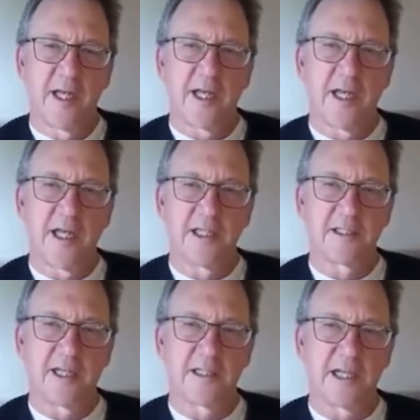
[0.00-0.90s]

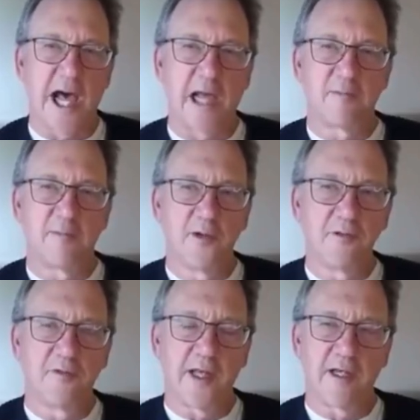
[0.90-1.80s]
is not
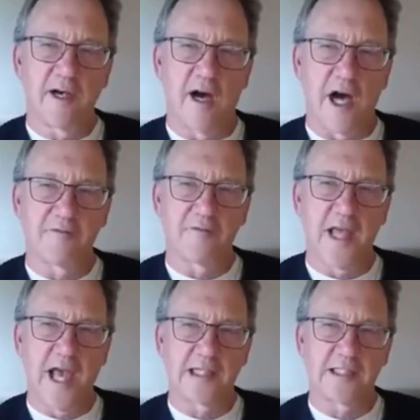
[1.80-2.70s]
moving off
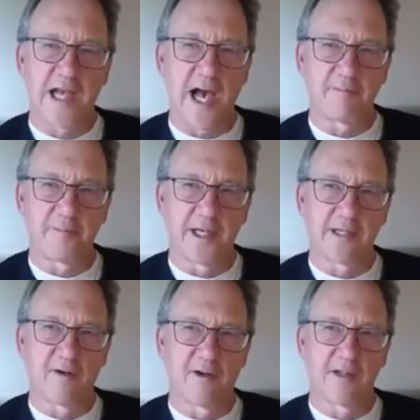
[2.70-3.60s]
that topic
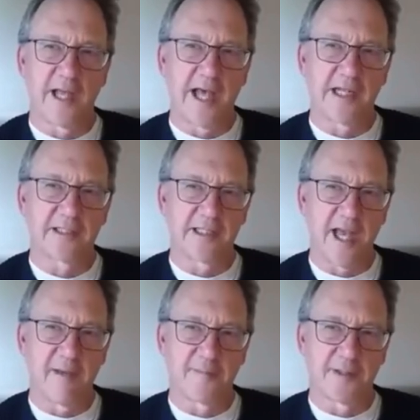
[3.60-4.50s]
or that
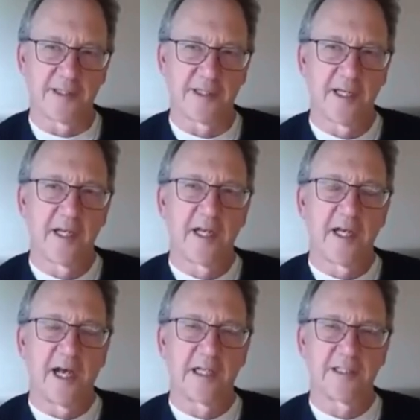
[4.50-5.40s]
example
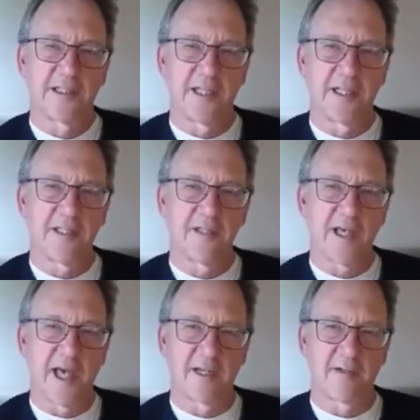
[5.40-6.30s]
until you
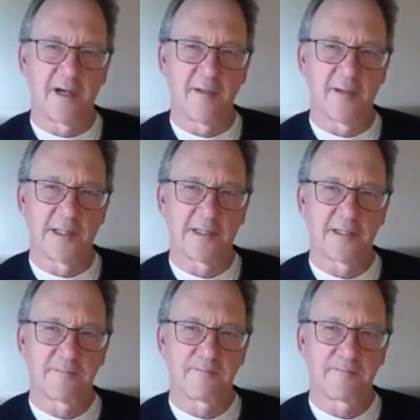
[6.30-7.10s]
get agreement.